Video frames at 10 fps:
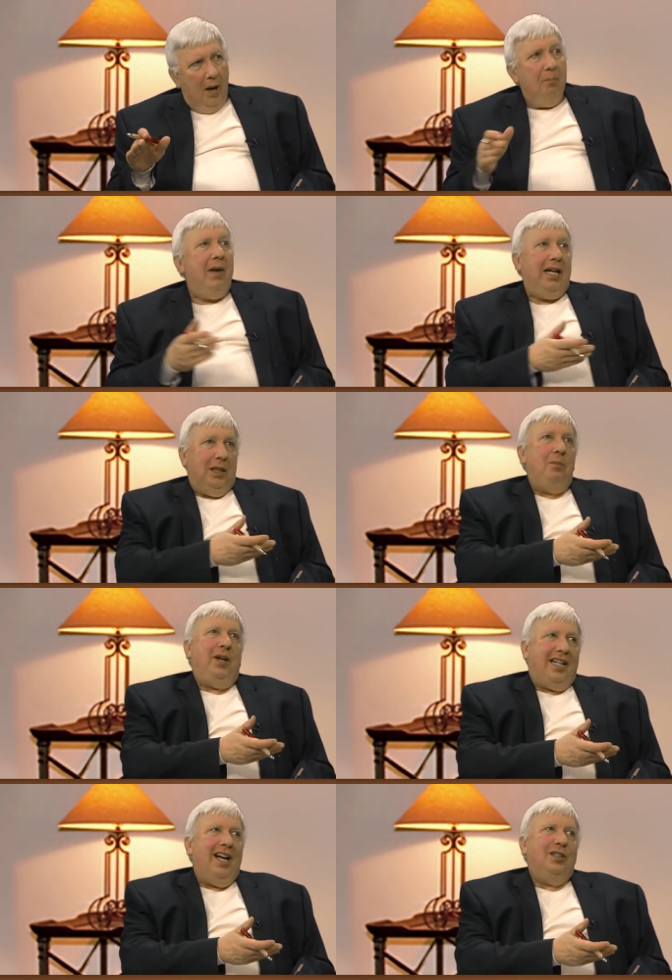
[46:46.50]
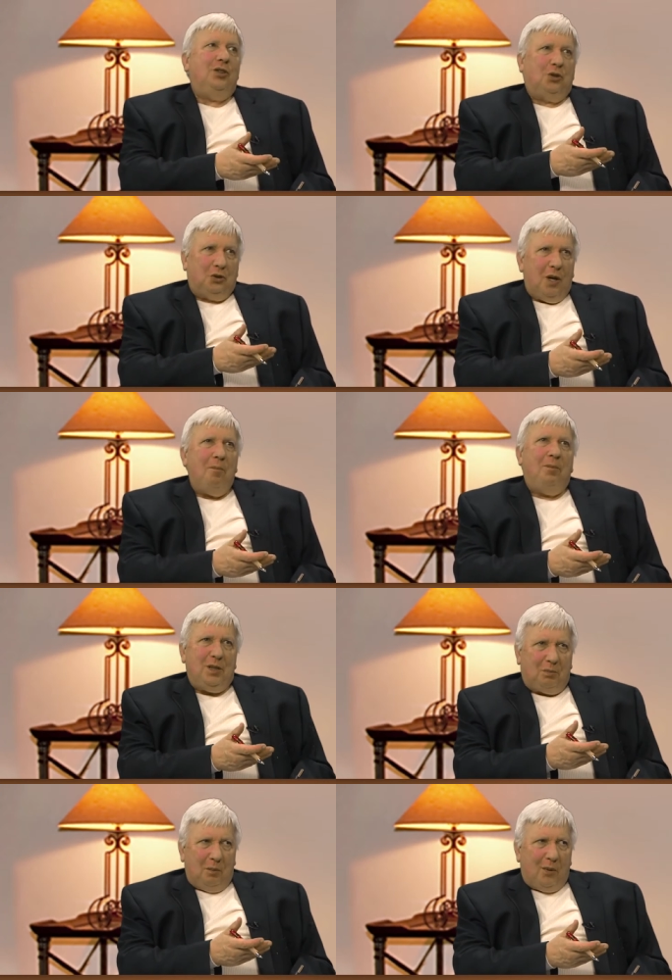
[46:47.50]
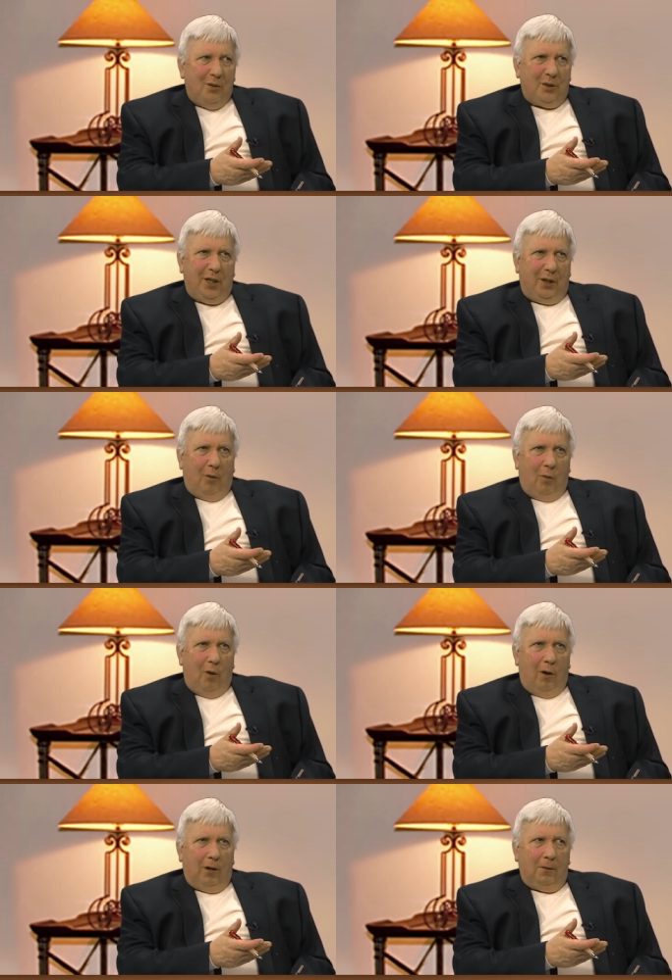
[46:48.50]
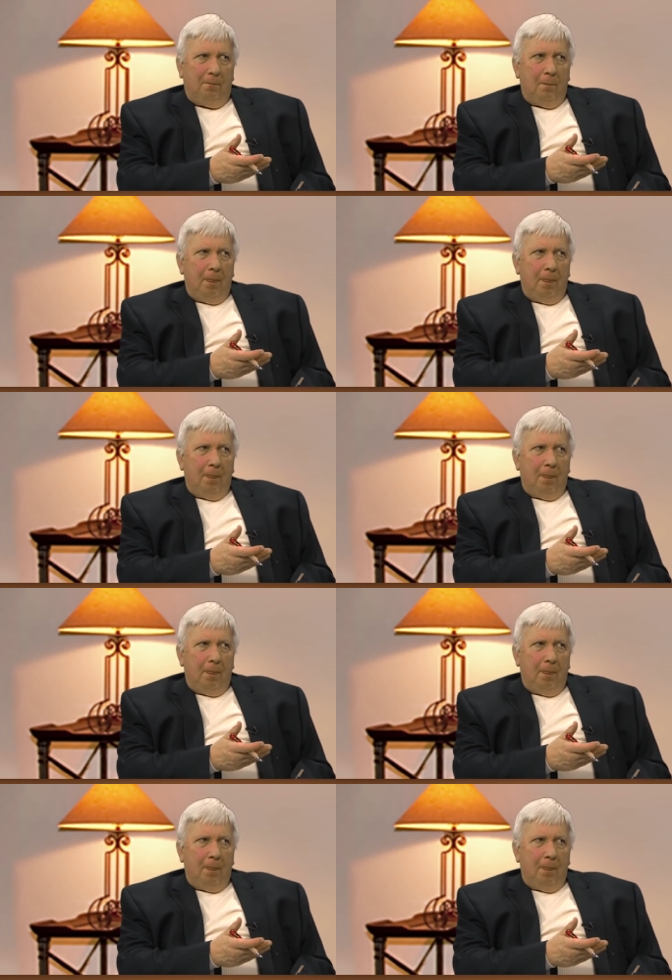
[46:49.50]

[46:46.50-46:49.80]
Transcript: mainly because Trump is proposing the wall.